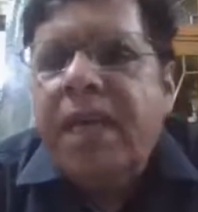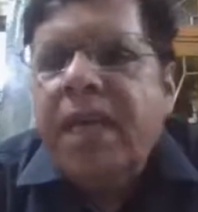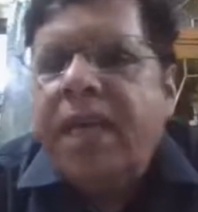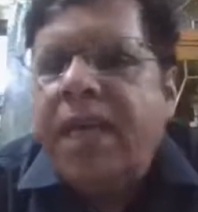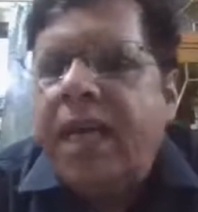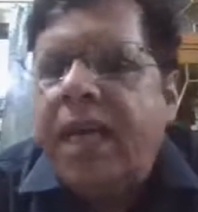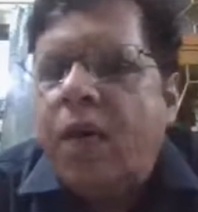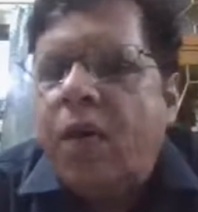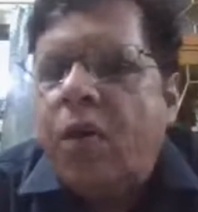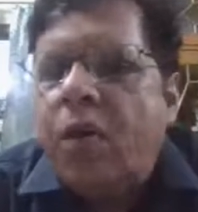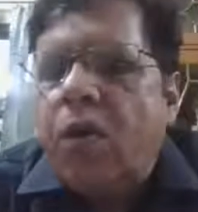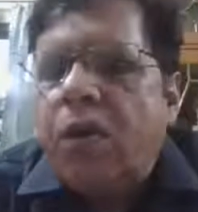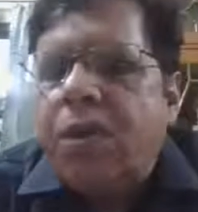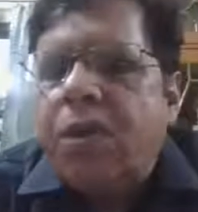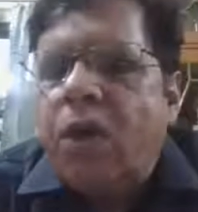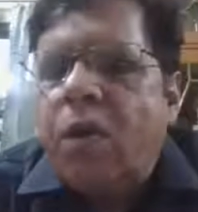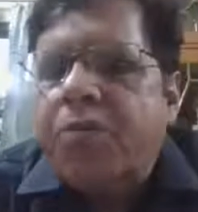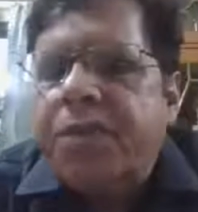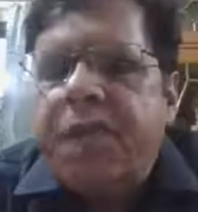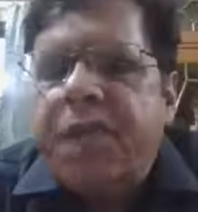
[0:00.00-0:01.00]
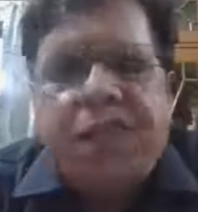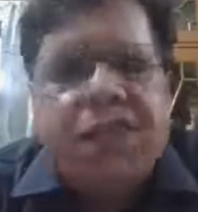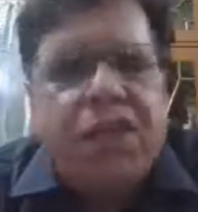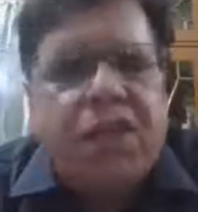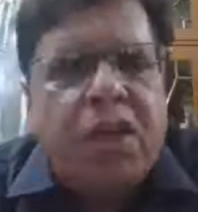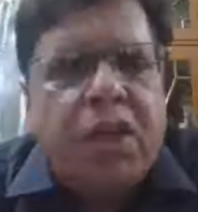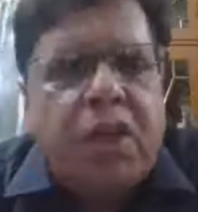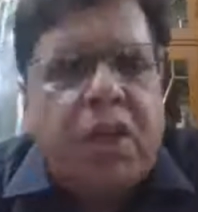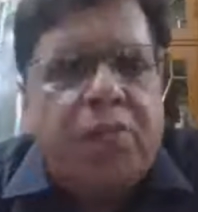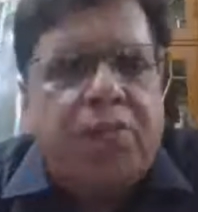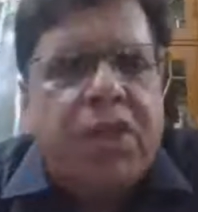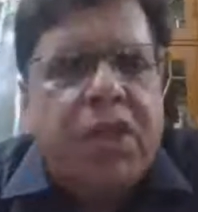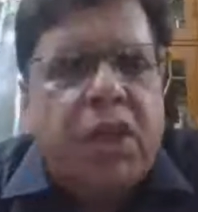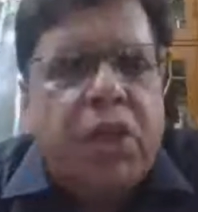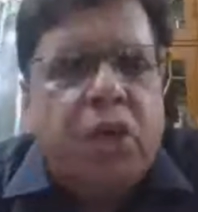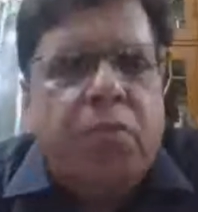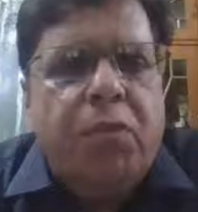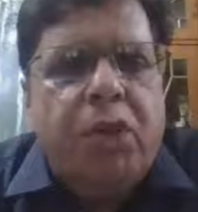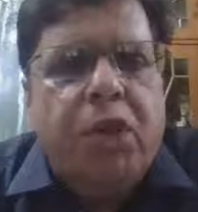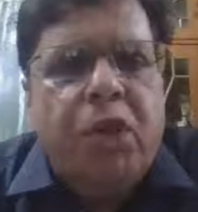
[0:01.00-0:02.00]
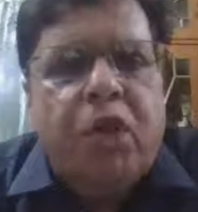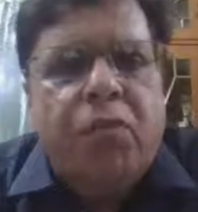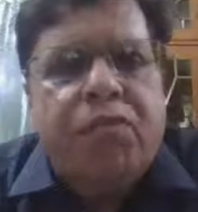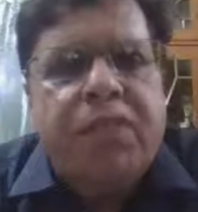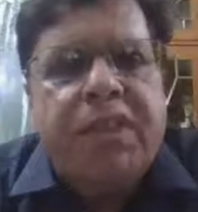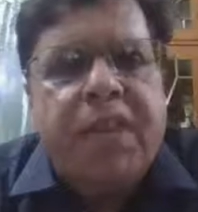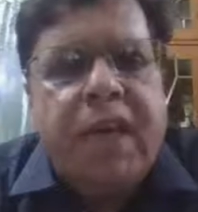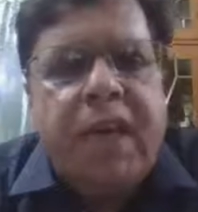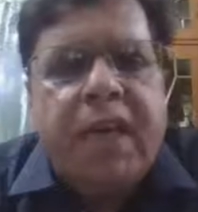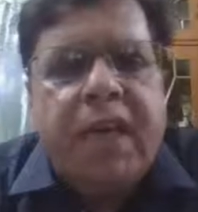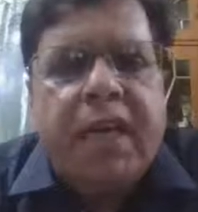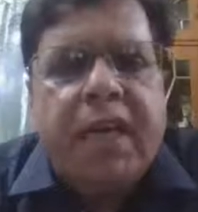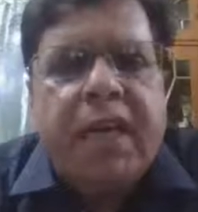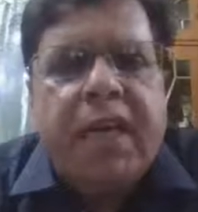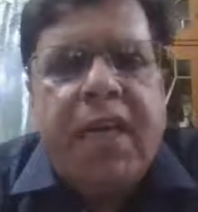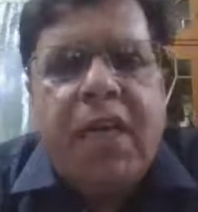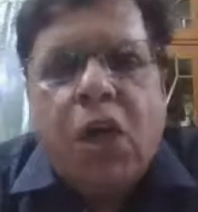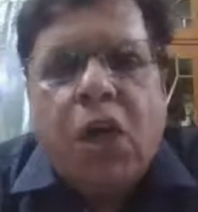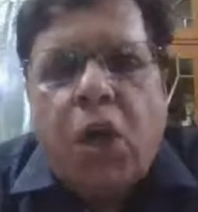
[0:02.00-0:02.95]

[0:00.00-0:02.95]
can cause obstruction of the lumen of the artery,